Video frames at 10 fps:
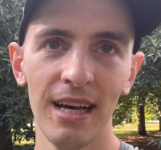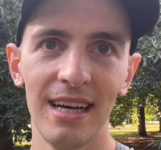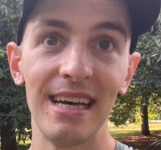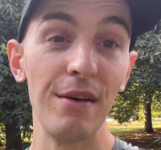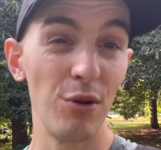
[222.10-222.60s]

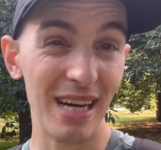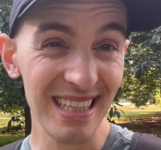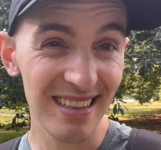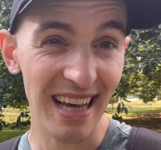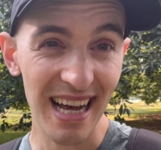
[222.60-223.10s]
If you're in a
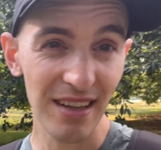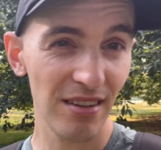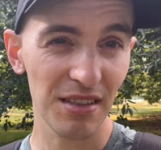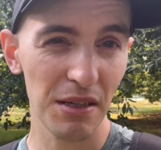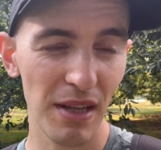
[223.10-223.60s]
daze, it's
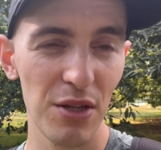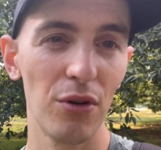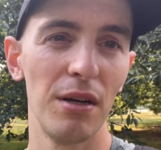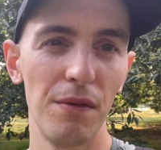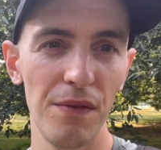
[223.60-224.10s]
kind of like you're
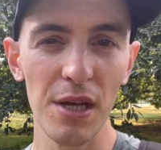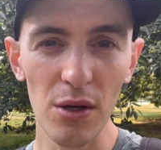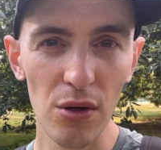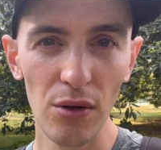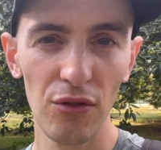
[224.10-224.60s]
confused.